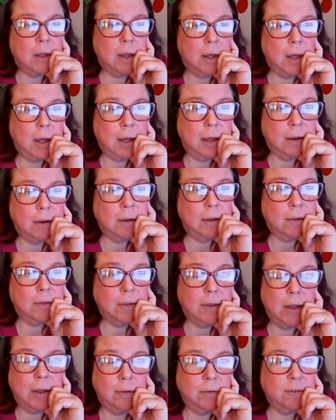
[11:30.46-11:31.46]
And uh,
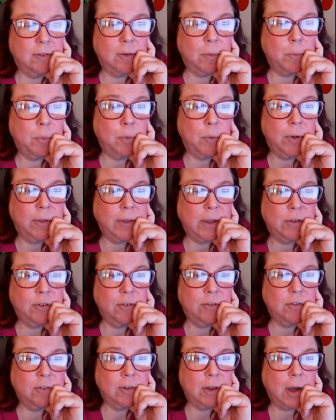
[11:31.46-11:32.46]
at some point, they
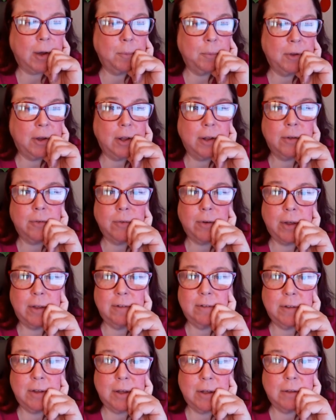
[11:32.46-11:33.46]
just stopped
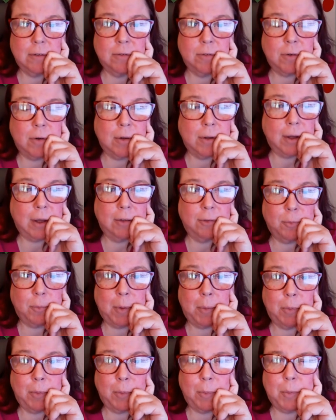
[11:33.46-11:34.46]
televising it. So I guess
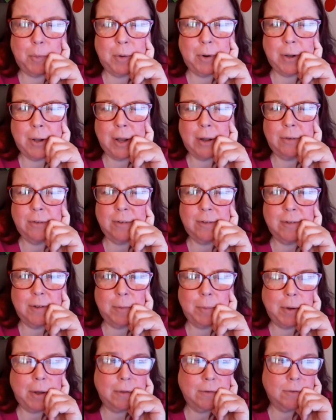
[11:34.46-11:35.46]
maybe we weren't allowed to see
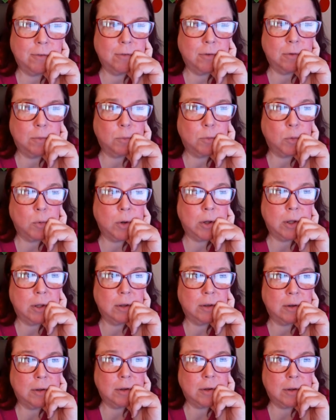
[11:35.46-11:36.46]
past a certain
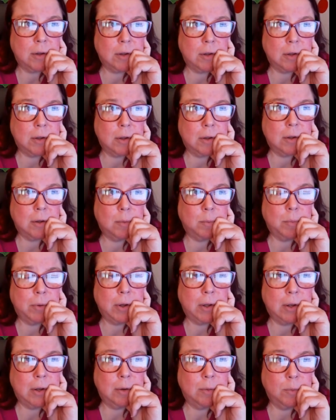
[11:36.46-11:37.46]
point.
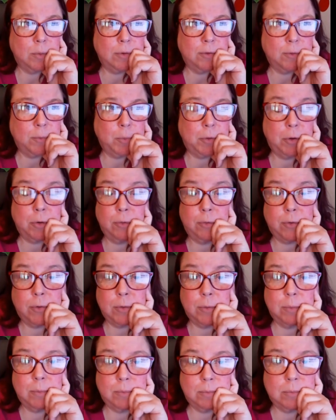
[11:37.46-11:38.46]
But it was beautiful,